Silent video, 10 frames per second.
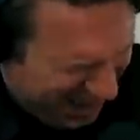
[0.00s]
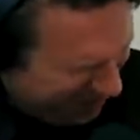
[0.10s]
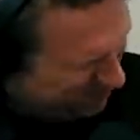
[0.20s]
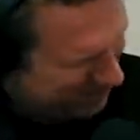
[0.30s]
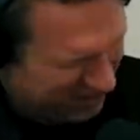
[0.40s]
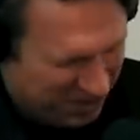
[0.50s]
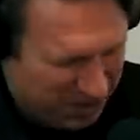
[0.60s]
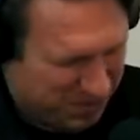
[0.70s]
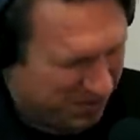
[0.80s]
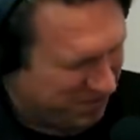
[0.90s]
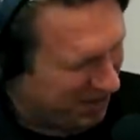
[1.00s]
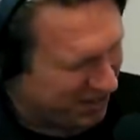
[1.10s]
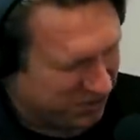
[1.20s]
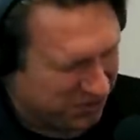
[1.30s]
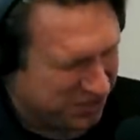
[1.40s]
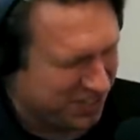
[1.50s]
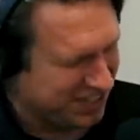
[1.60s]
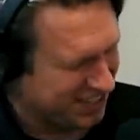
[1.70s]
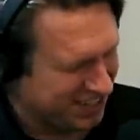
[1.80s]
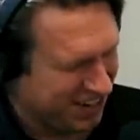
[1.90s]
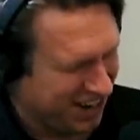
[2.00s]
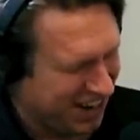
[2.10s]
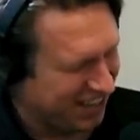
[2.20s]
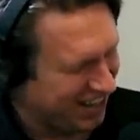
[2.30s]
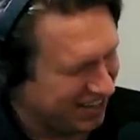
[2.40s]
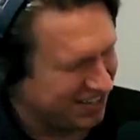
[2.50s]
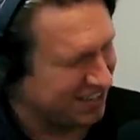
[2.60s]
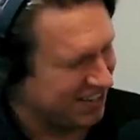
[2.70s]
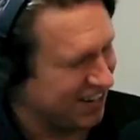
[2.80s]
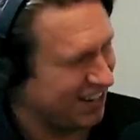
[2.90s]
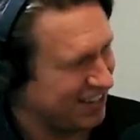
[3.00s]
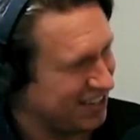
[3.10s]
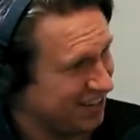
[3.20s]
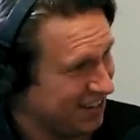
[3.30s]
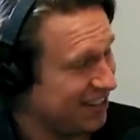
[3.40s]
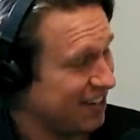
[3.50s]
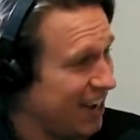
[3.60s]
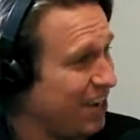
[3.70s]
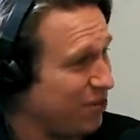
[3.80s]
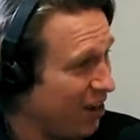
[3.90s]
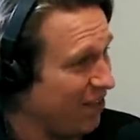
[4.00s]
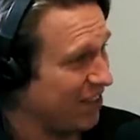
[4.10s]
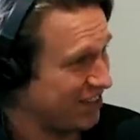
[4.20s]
I'm sorry, but if nacho cheese isn't hot, that's just a that's a that's a hate crime.